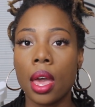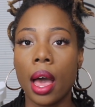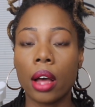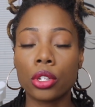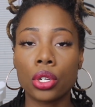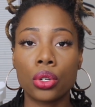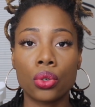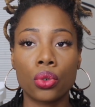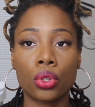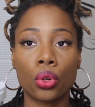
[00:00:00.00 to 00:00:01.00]
how to
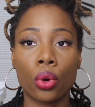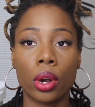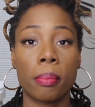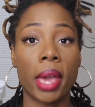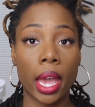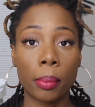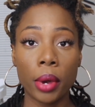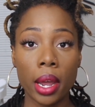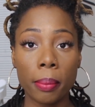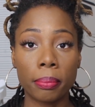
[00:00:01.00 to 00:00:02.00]
do your bag
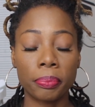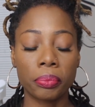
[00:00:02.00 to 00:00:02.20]
prep.